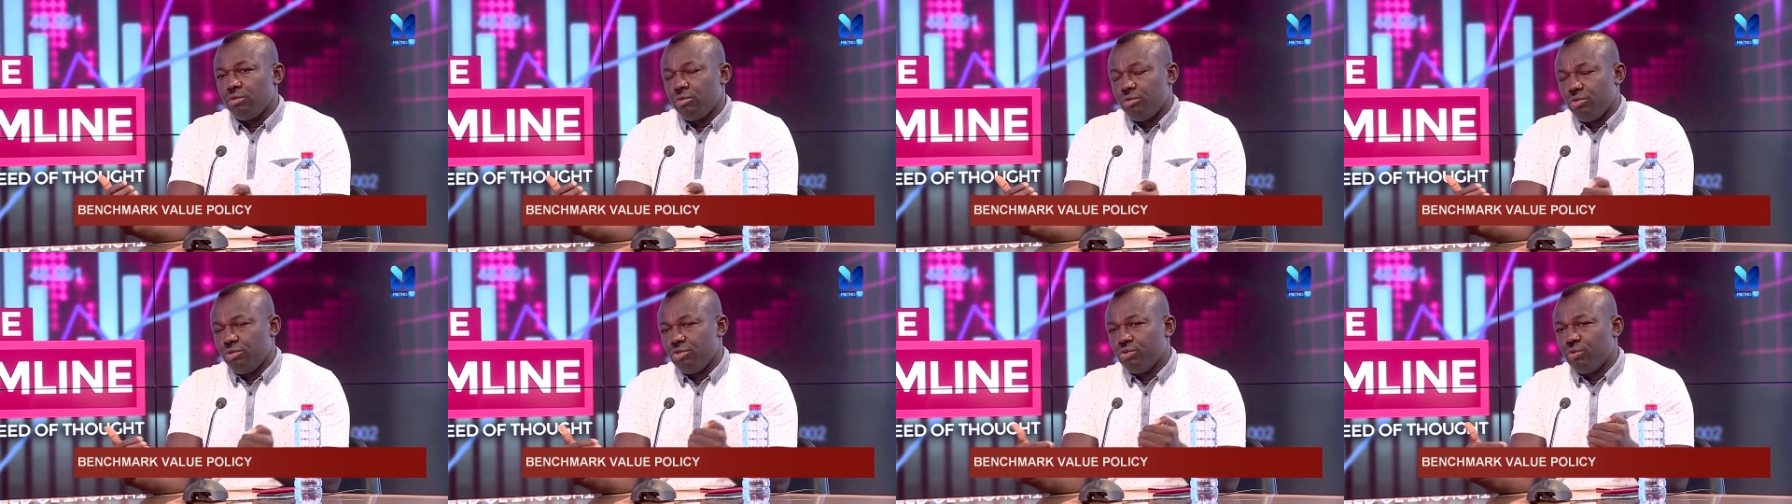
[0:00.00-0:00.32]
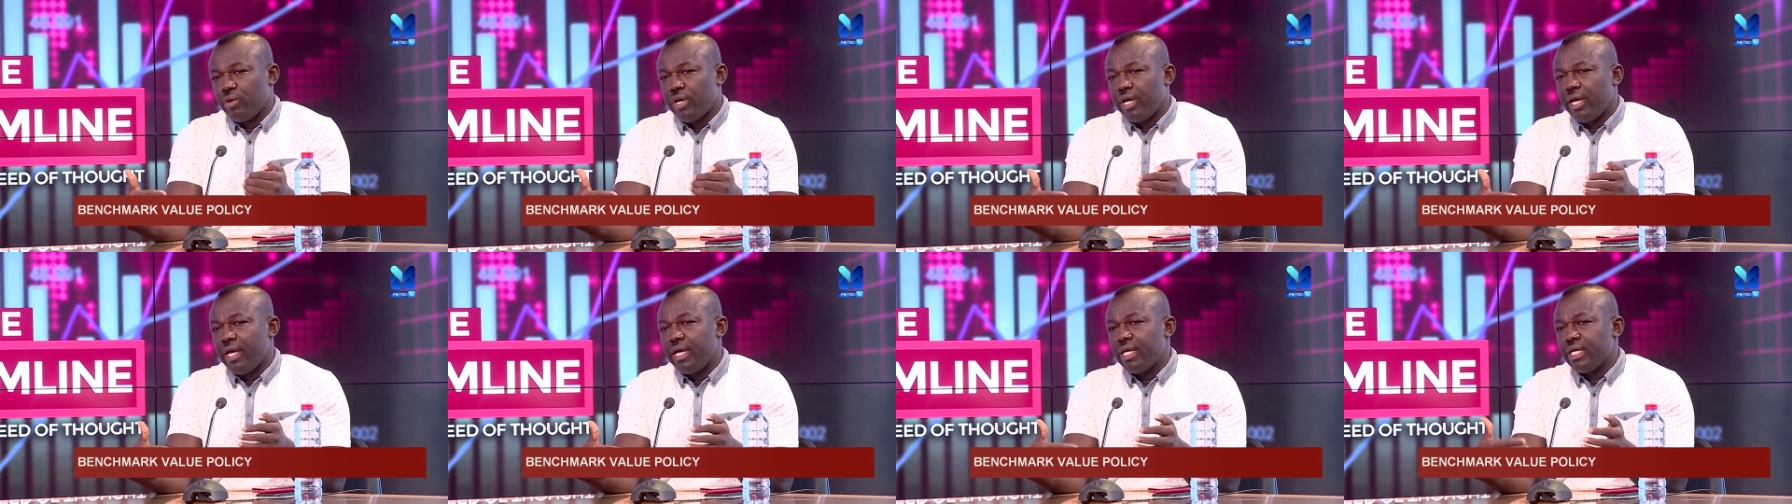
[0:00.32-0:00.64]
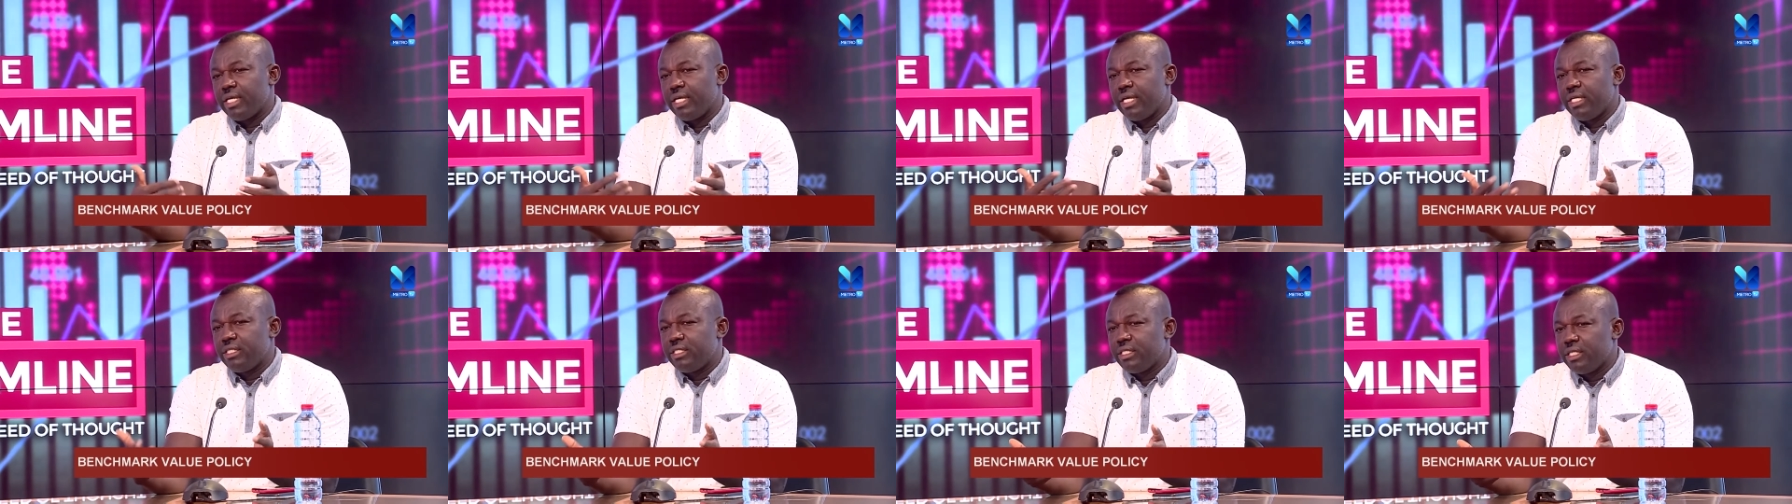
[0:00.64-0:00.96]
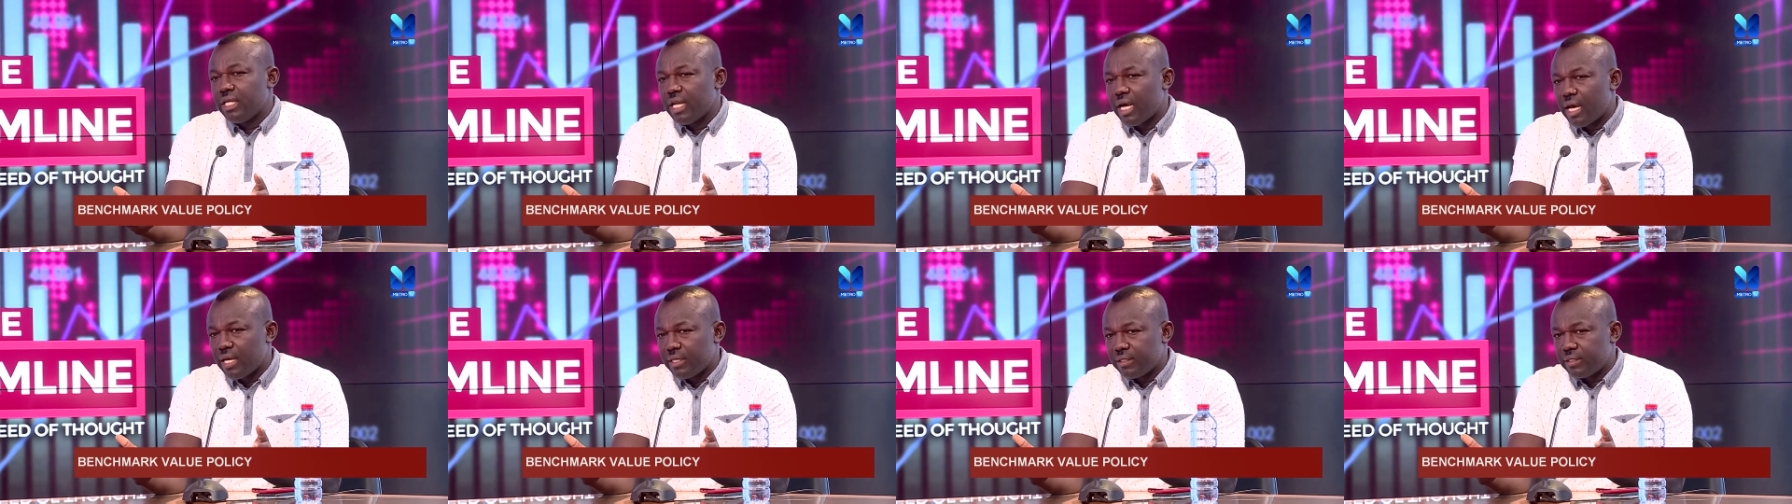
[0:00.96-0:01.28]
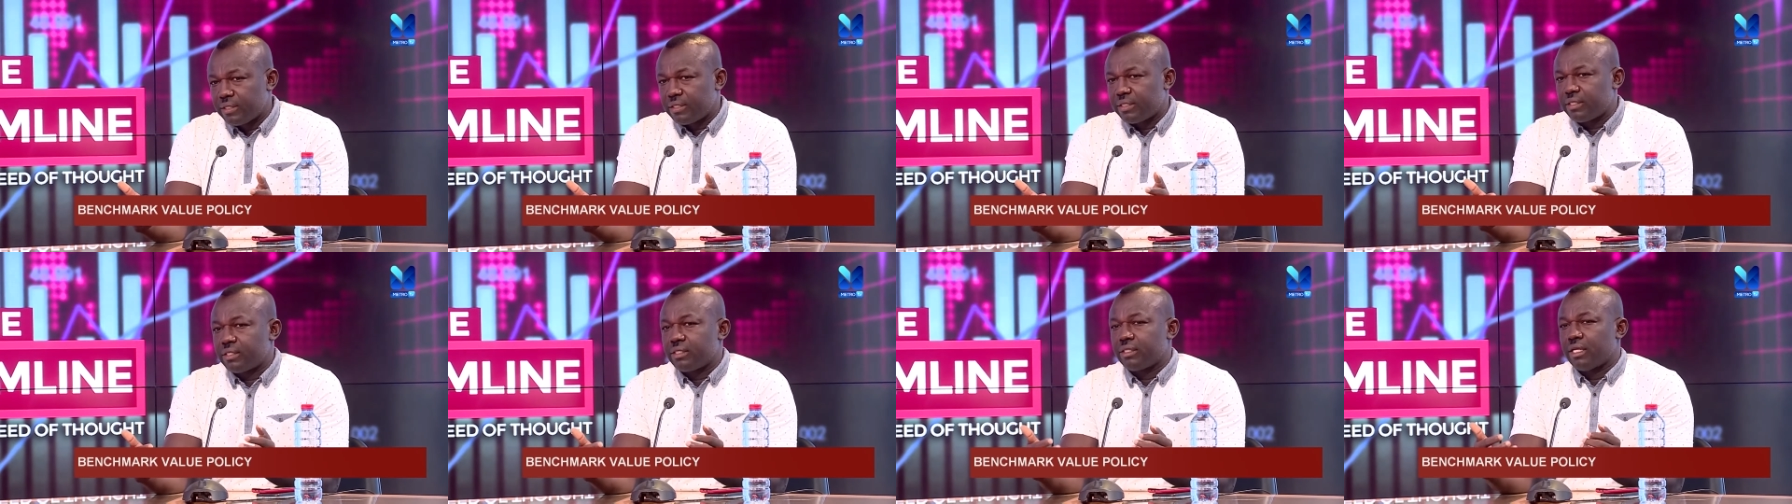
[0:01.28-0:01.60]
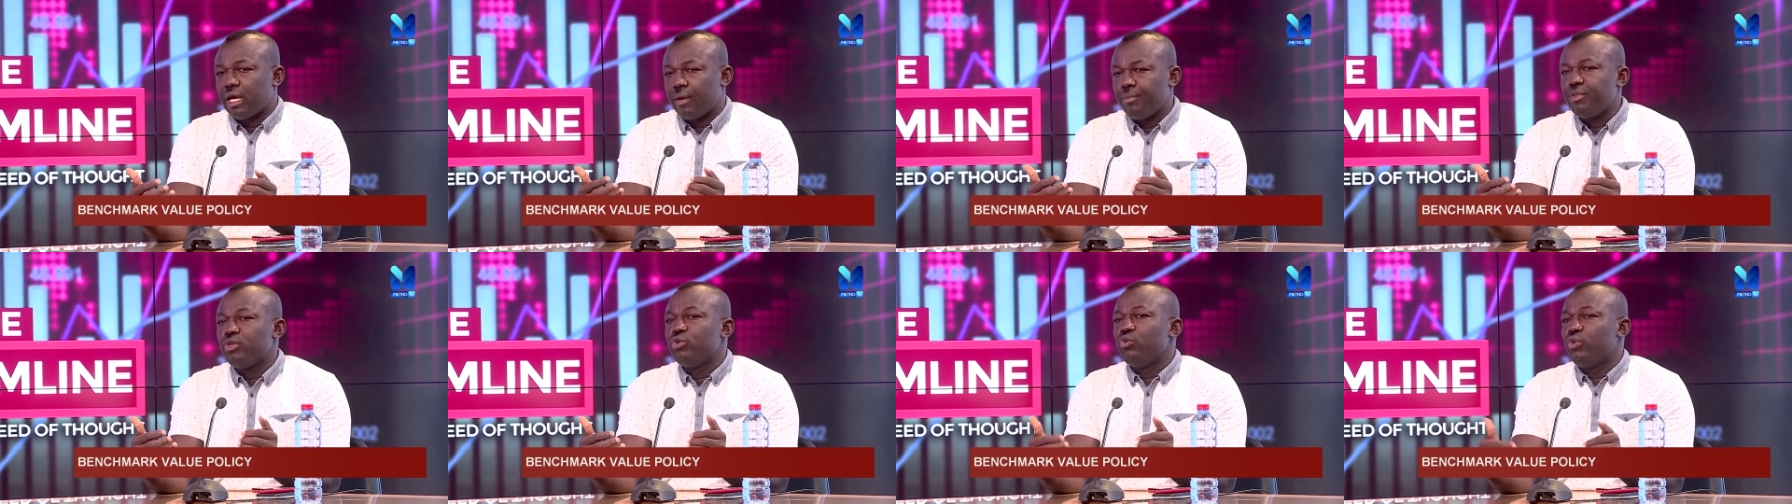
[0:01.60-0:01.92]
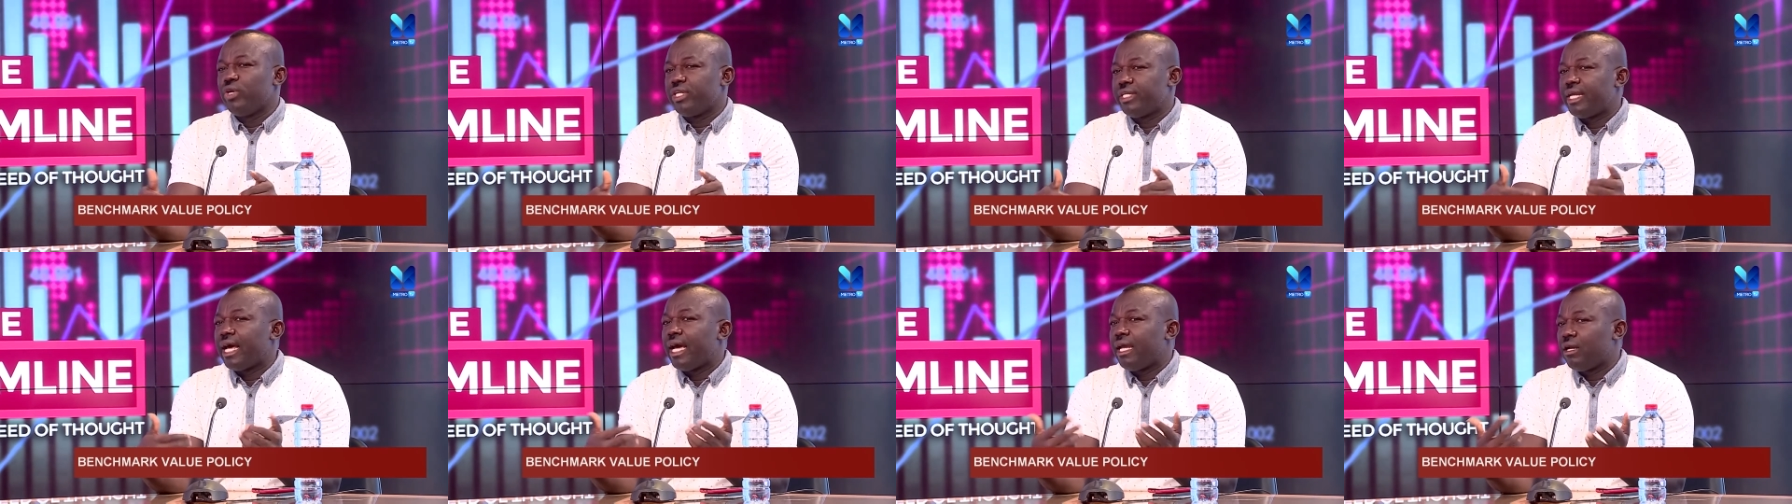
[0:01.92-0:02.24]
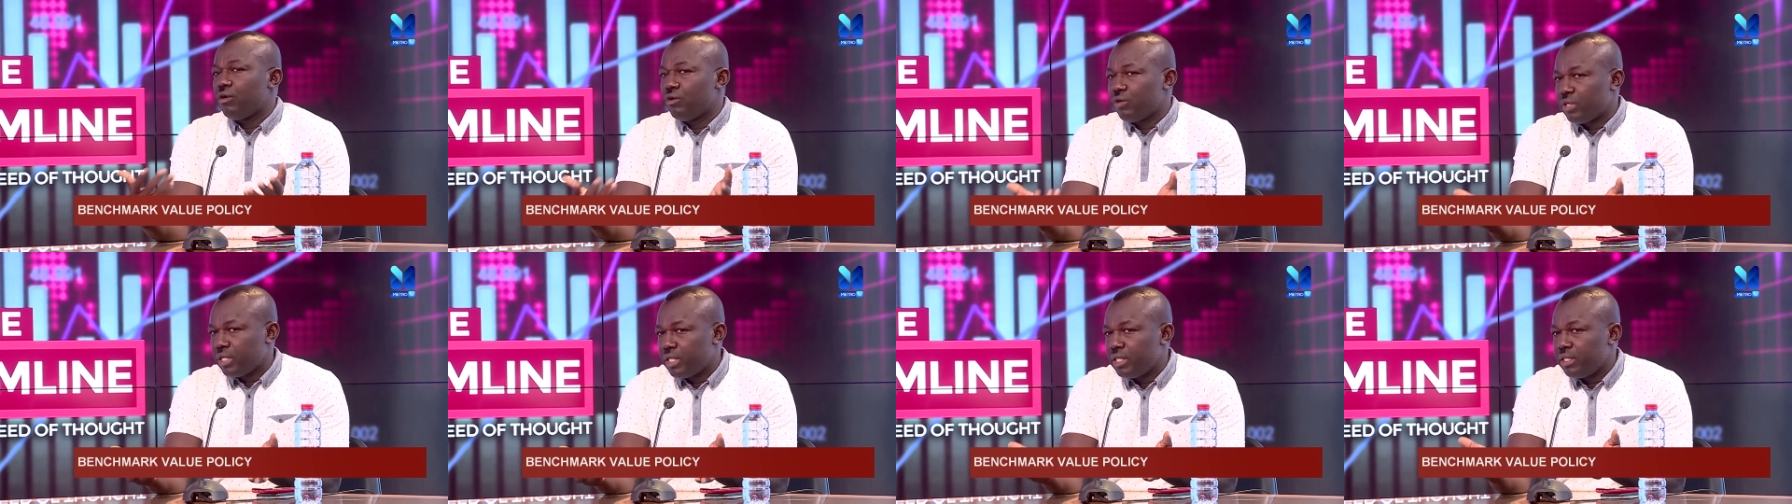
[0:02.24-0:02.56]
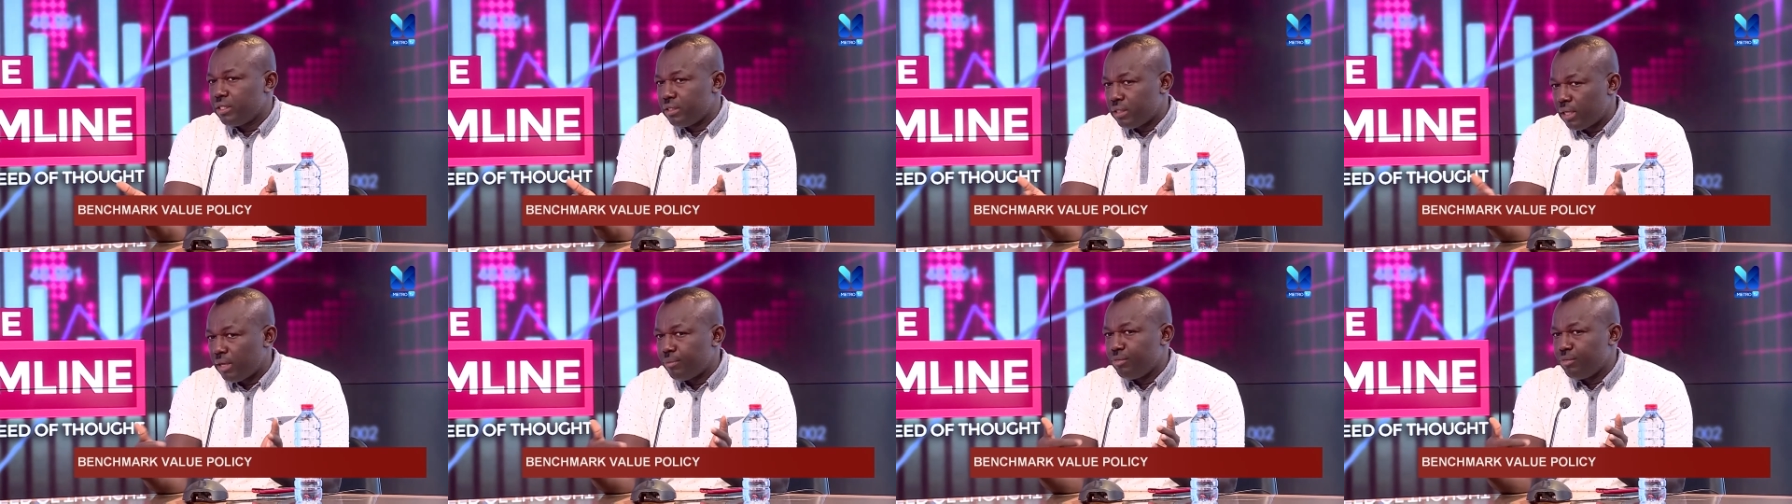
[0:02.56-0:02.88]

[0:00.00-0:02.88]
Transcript: you were engaging at, I mean, we were dialoguing, I